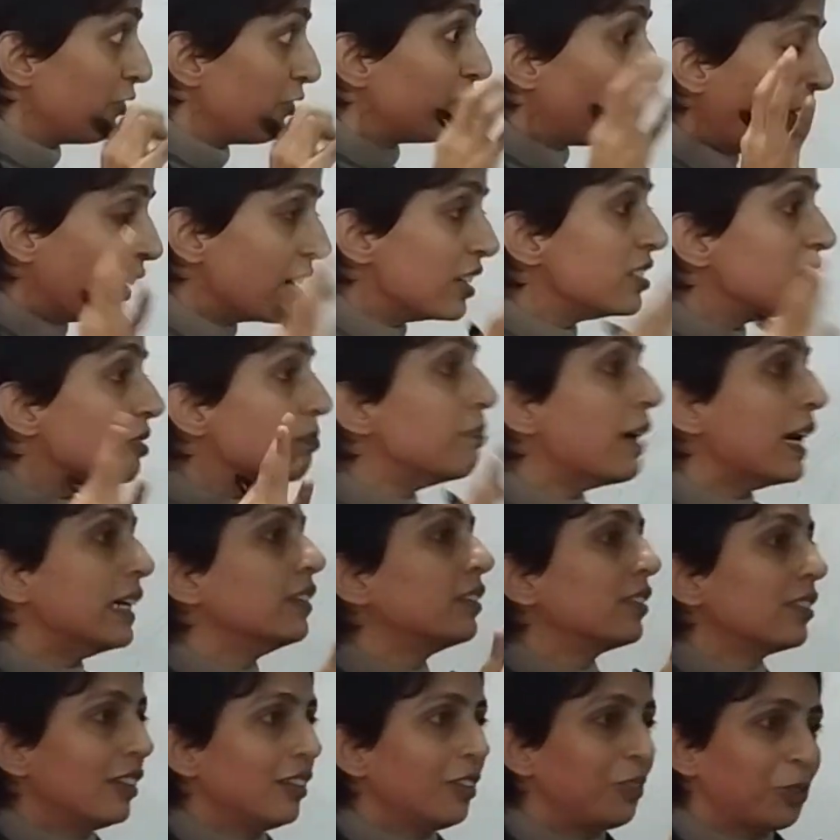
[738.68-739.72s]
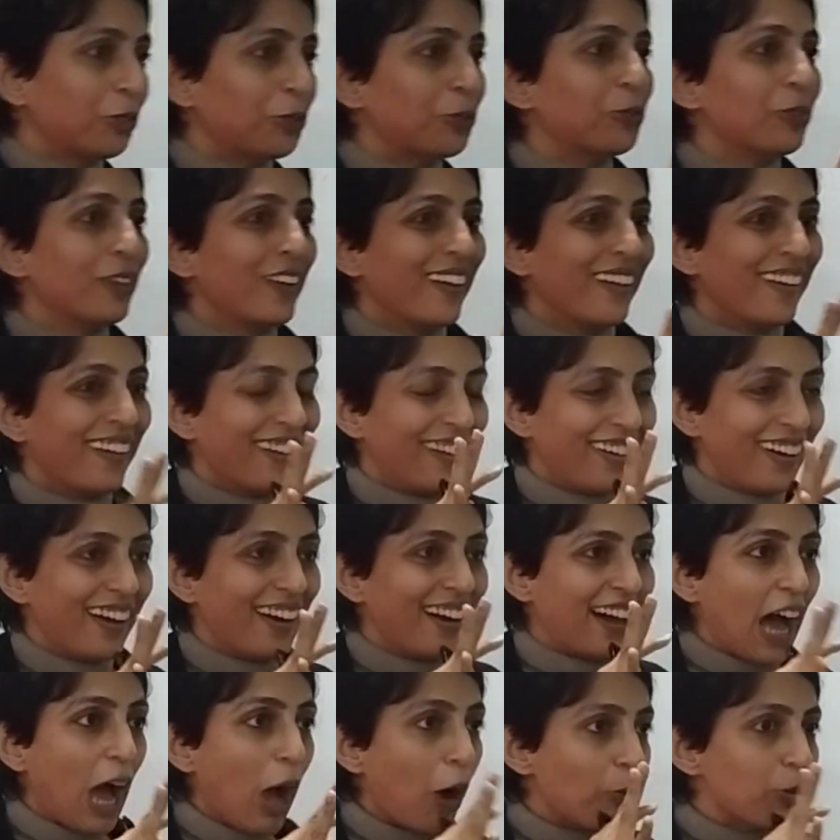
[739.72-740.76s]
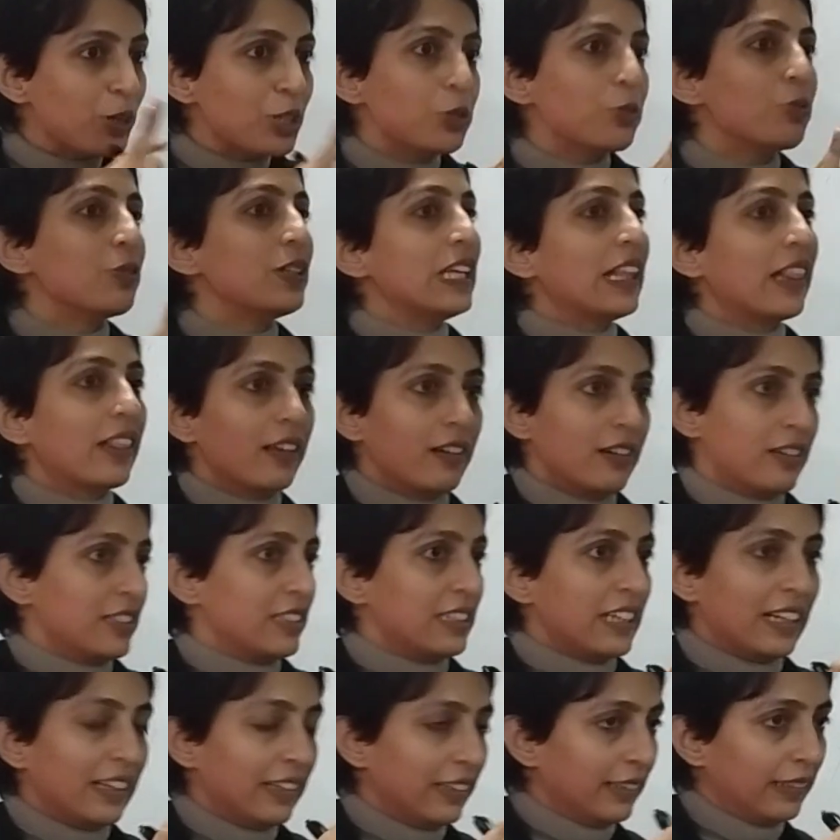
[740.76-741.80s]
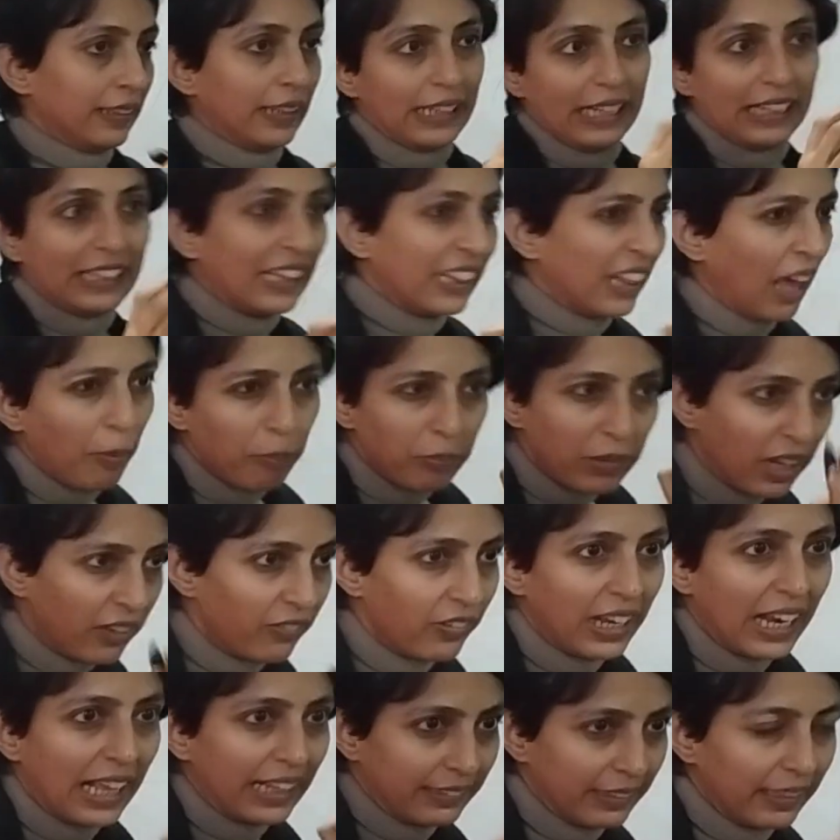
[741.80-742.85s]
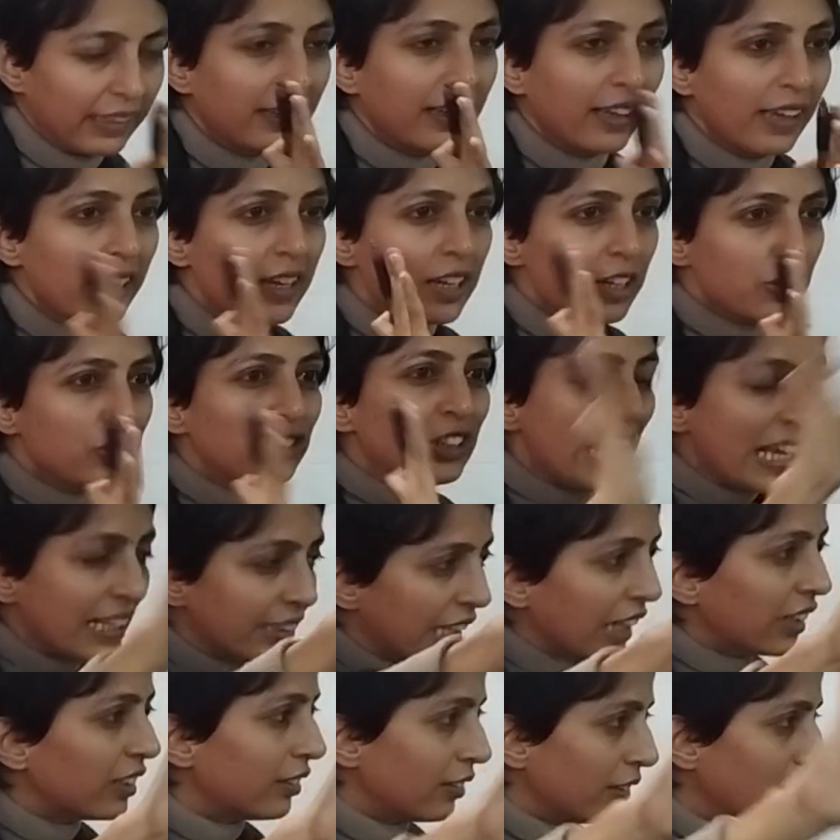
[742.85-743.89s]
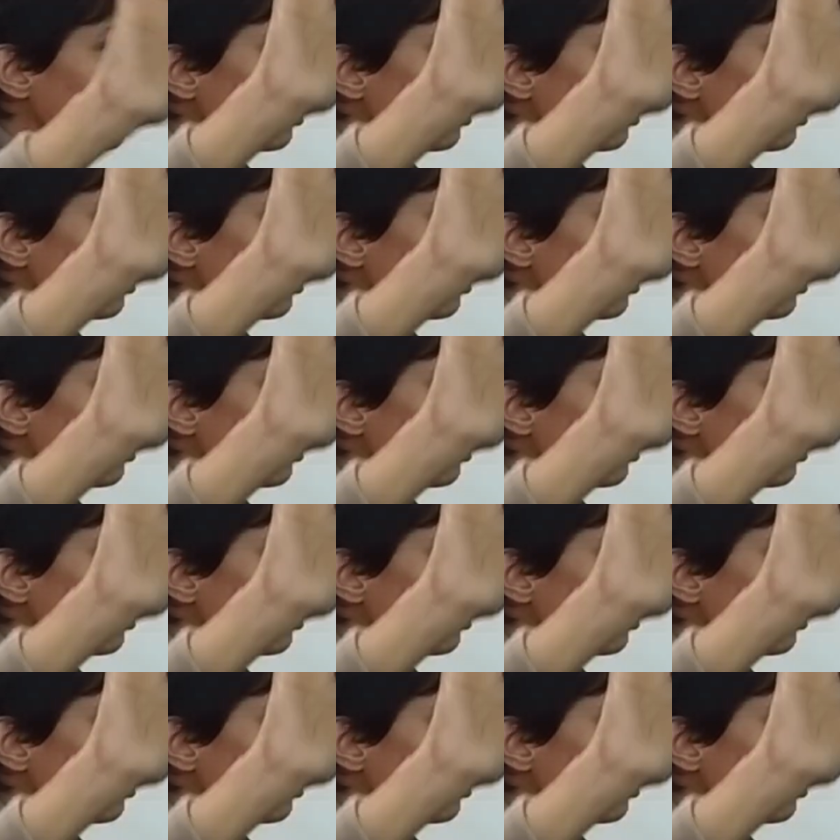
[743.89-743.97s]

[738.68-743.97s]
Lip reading: fundamental to how we do research, and at some level I think take that